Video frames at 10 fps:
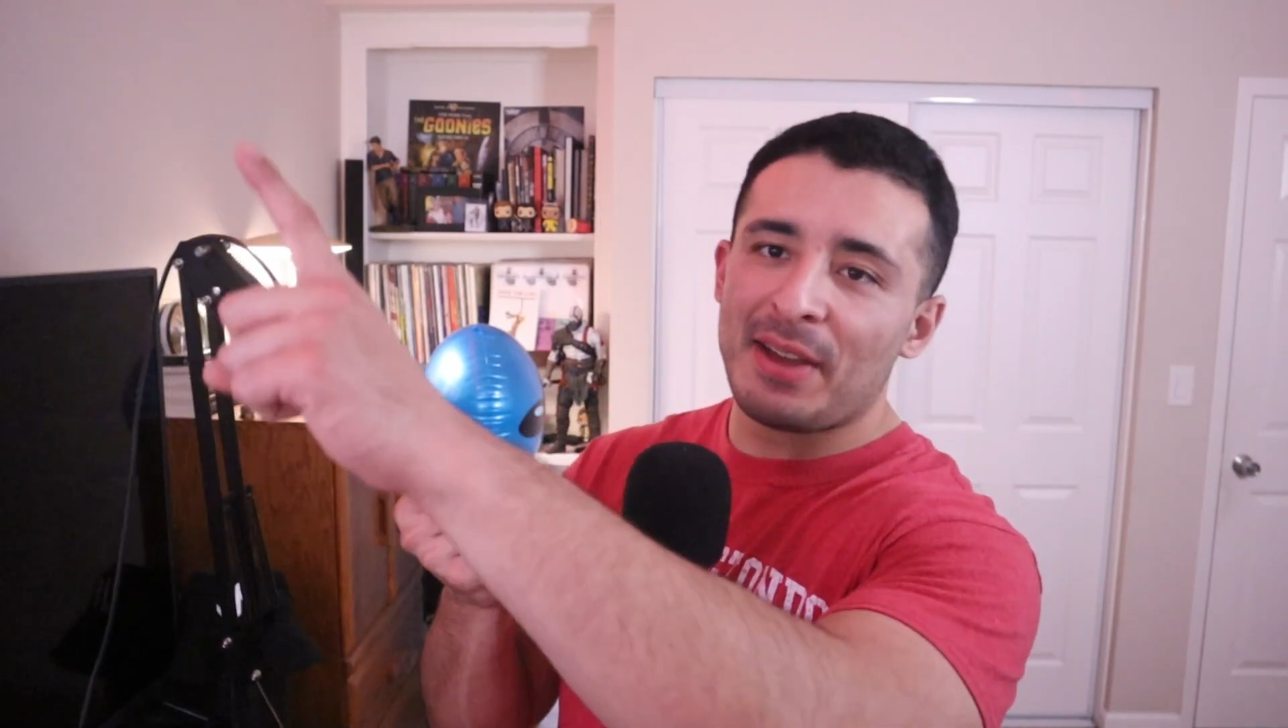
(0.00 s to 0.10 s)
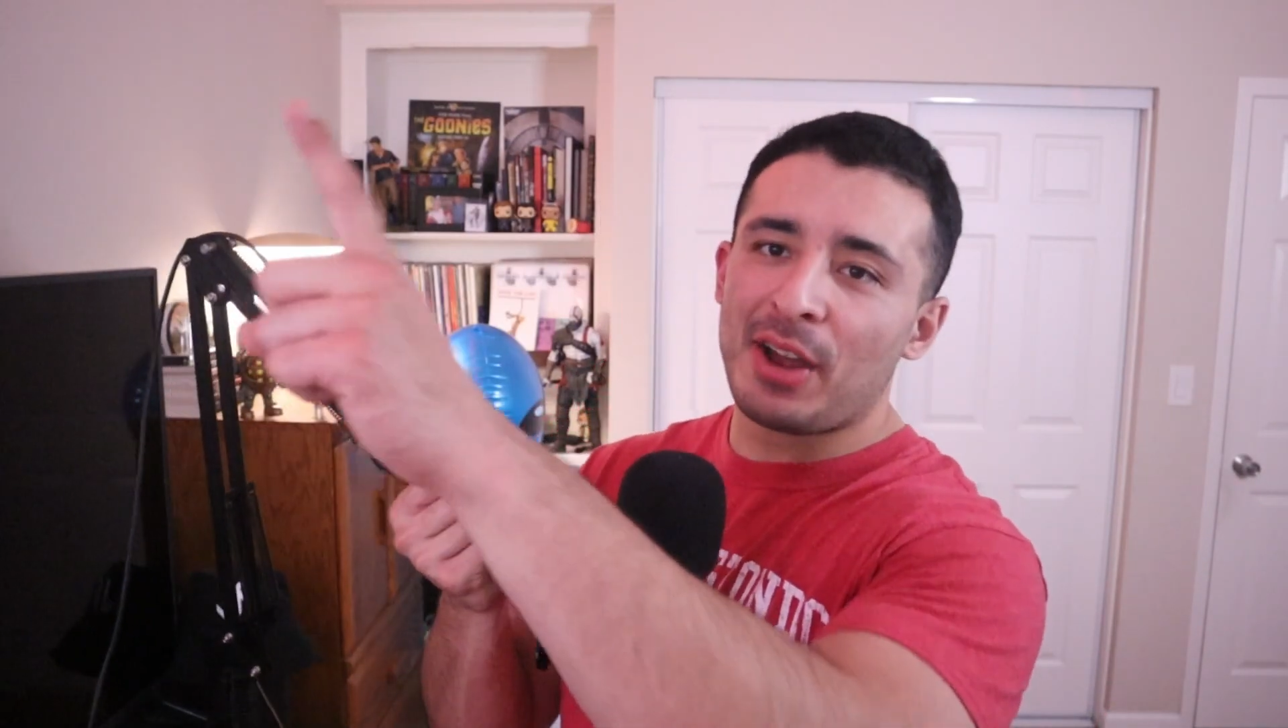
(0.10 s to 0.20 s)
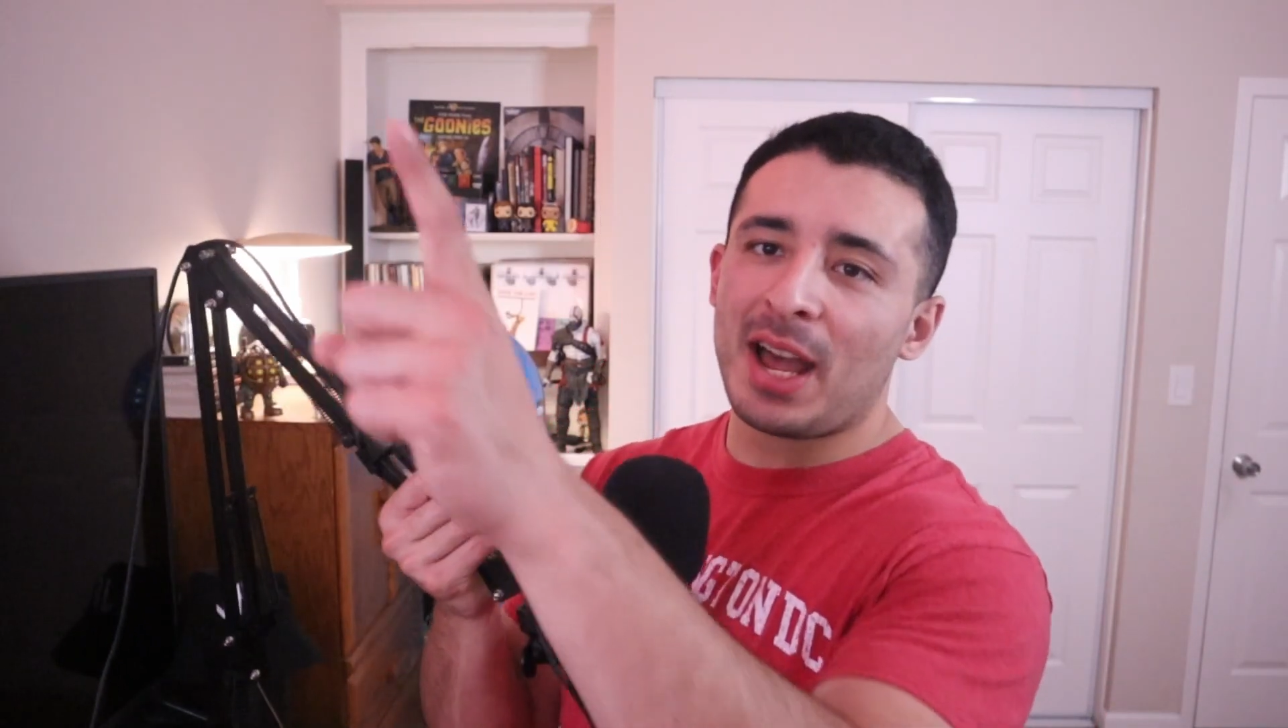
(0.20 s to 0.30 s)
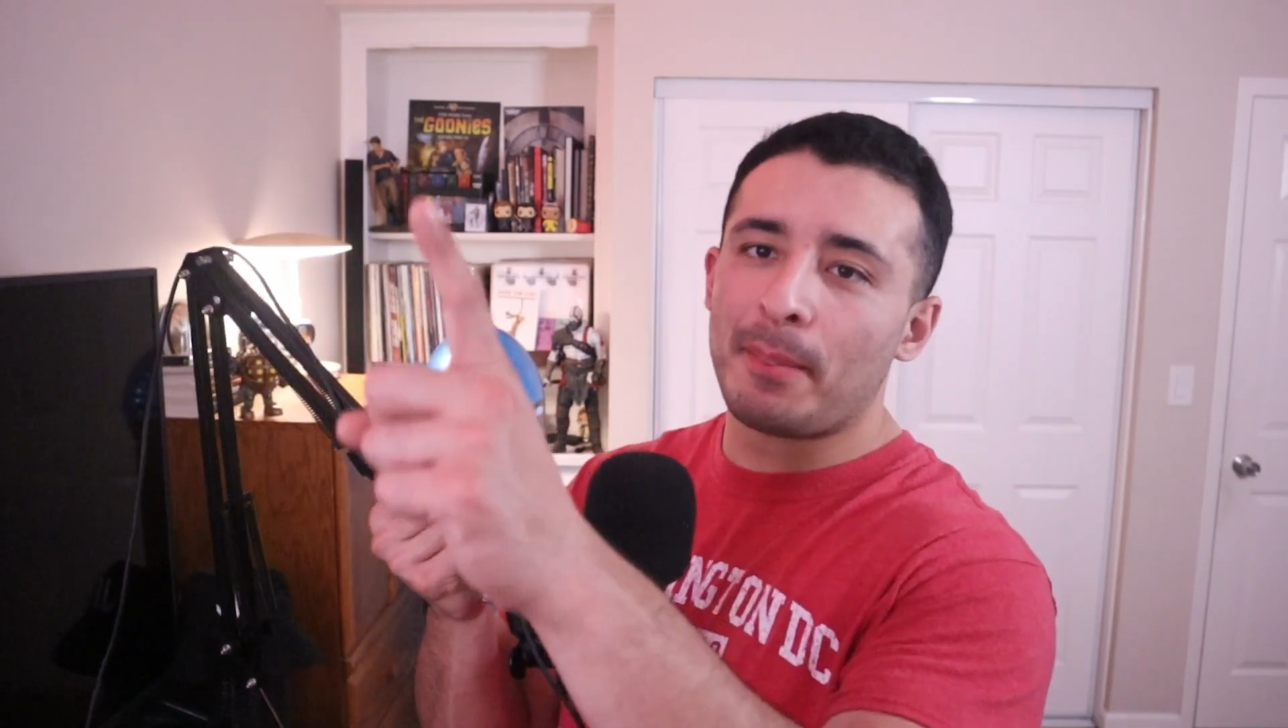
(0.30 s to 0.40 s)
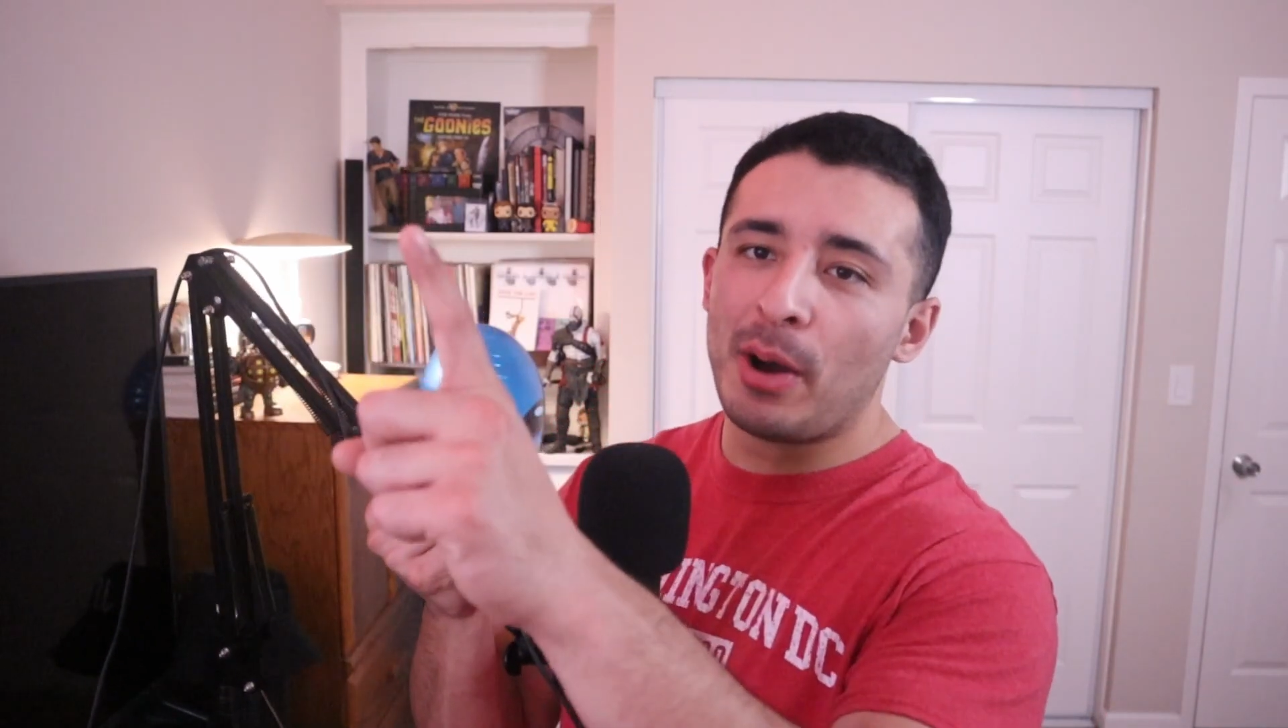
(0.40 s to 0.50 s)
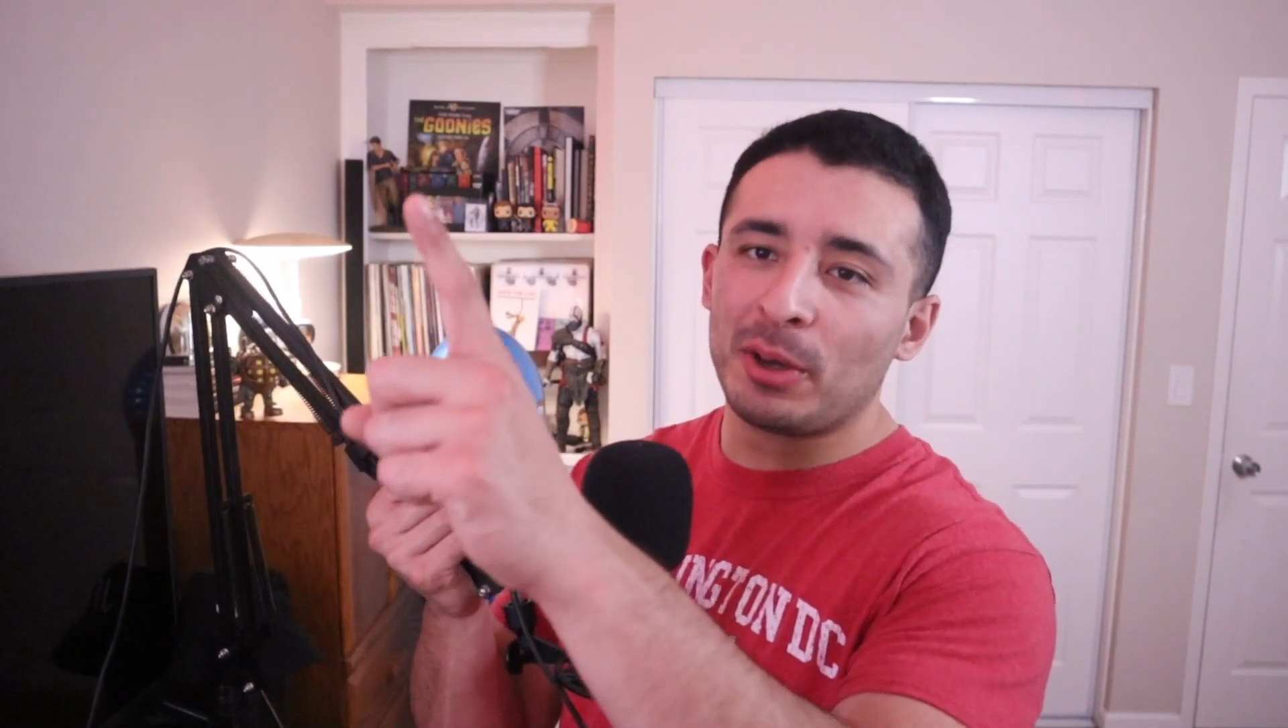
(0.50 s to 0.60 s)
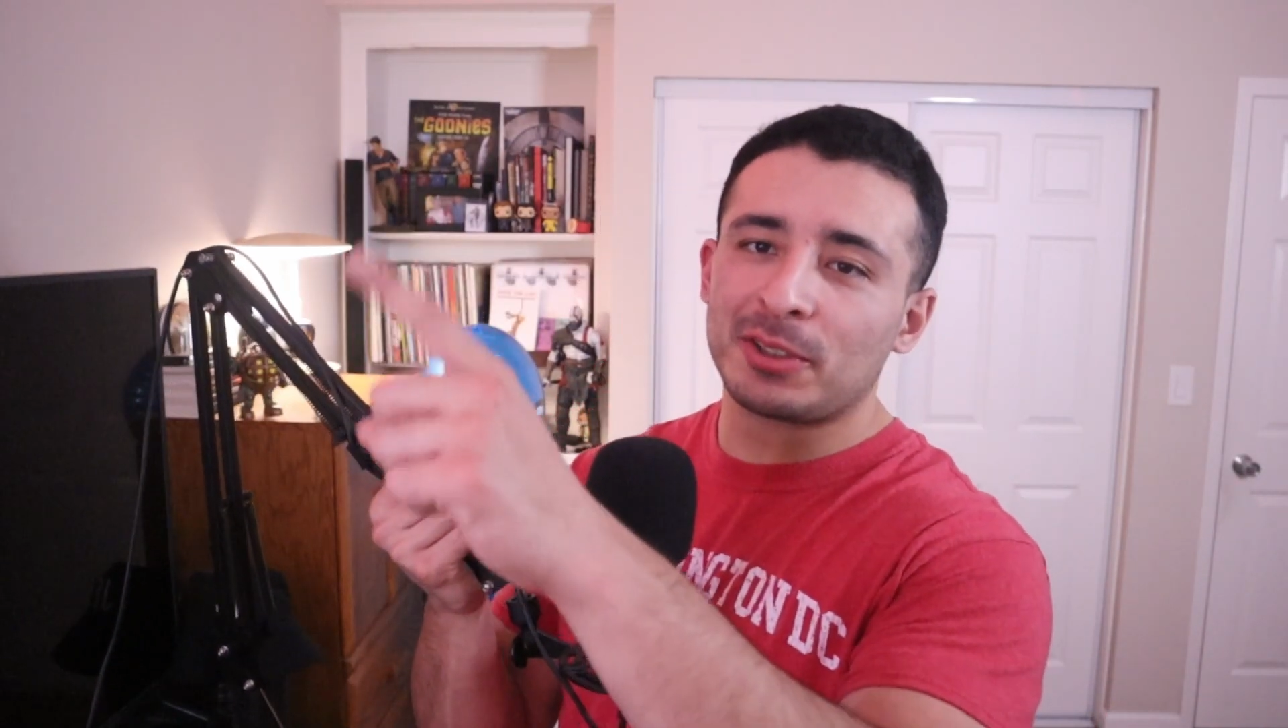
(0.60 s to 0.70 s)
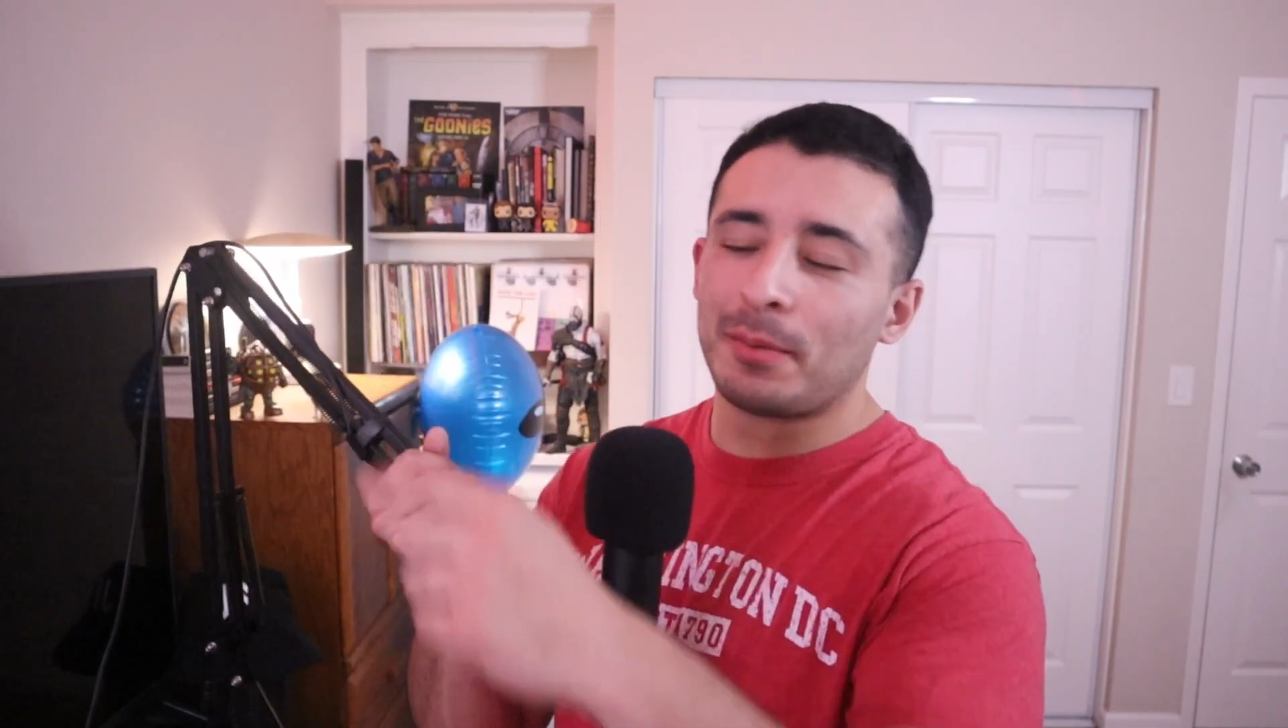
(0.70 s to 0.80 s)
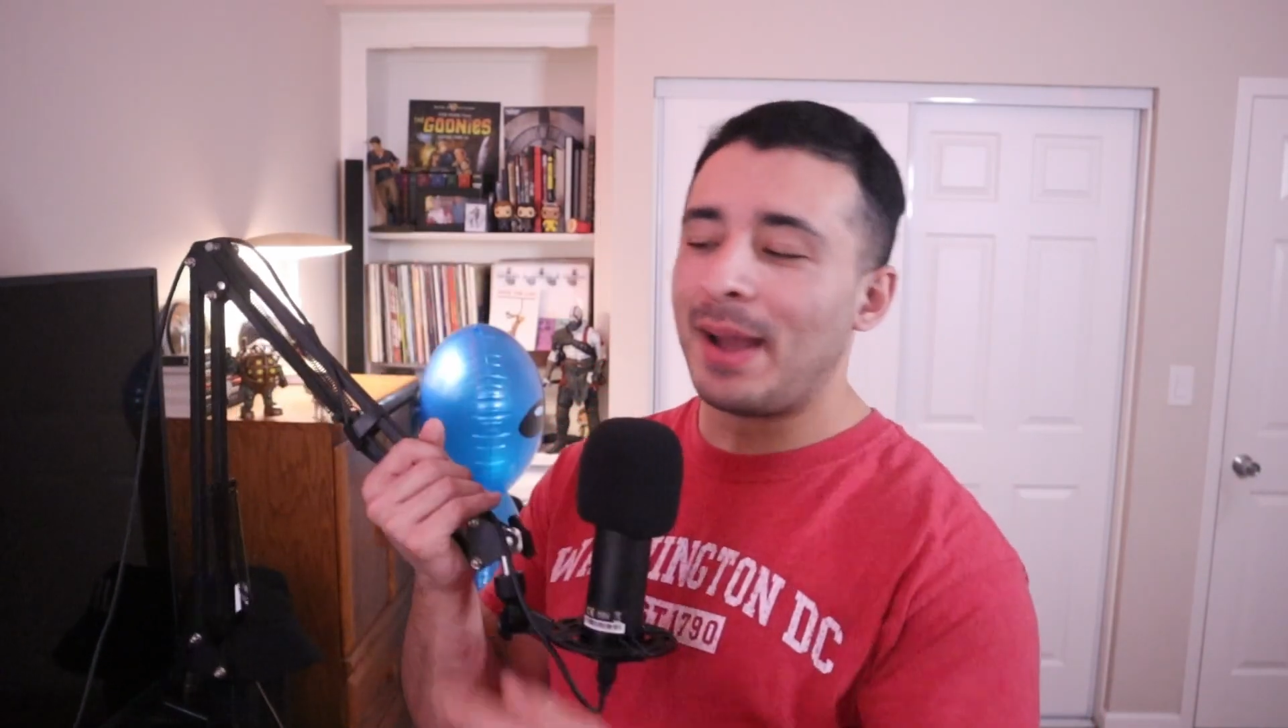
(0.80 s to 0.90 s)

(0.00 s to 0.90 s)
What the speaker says: I've got a poster